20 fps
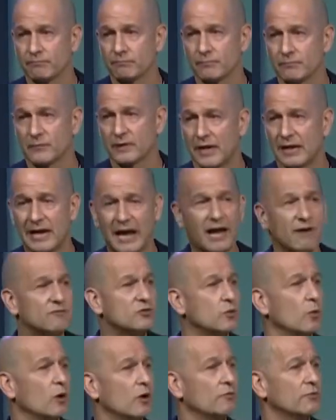Okay, and I have
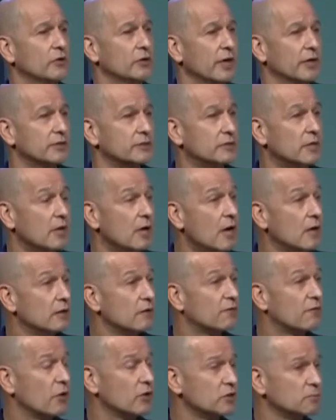12 units. The
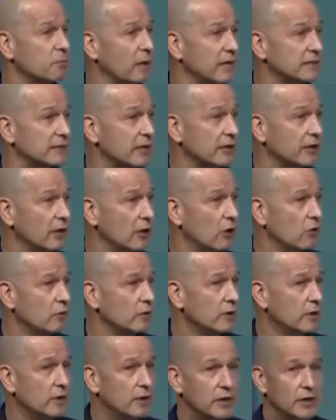first place I go
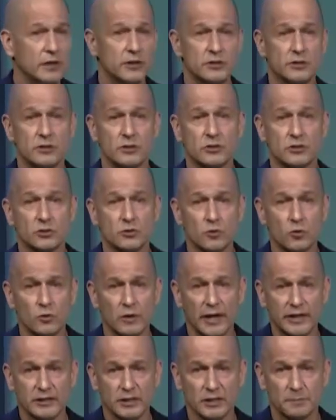is to the school
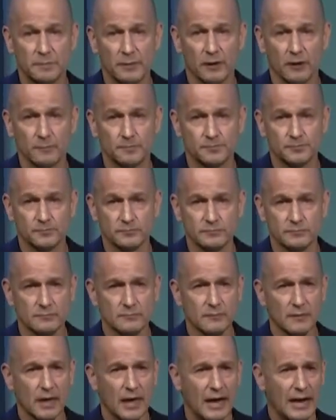I just built.
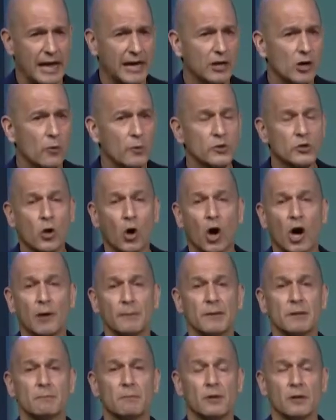And I go with
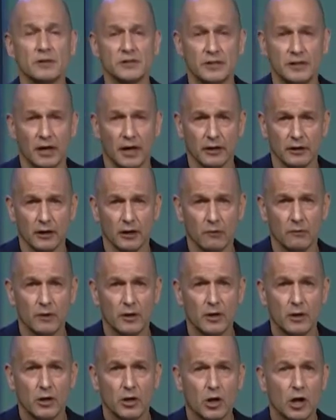Carmen Maldonado.
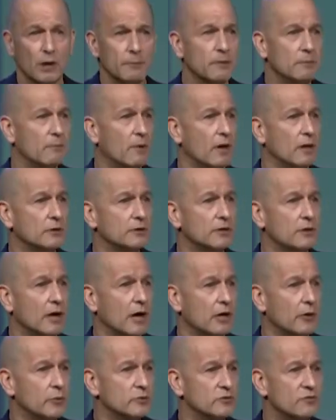Carmen
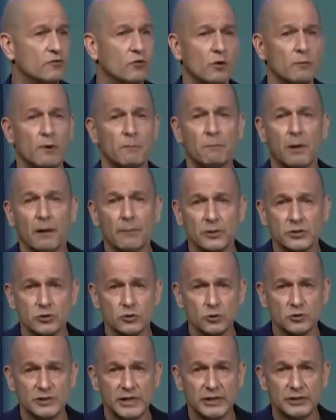Maldonado is a former public
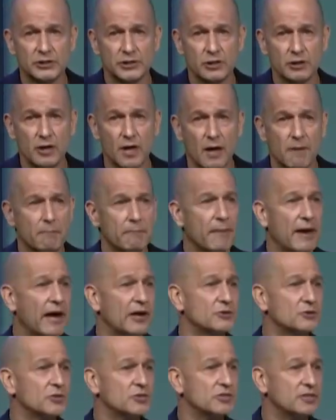school teacher,
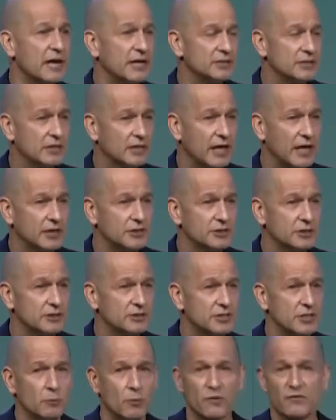master's in education.
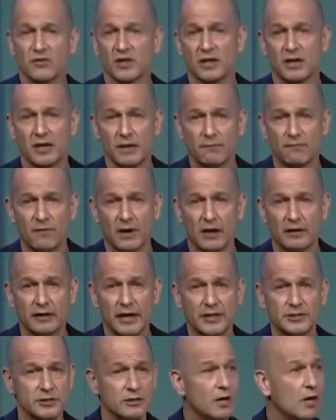She worked for the KIPP
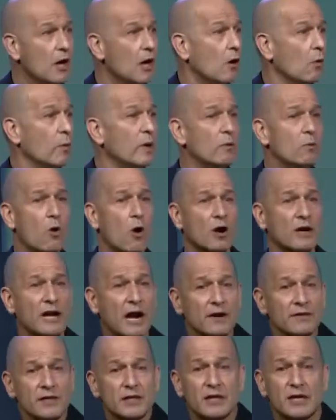Foundation. We walk down
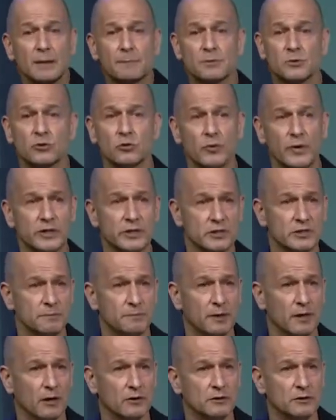to the KIPP school we just
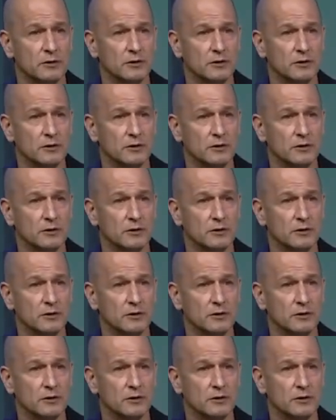built.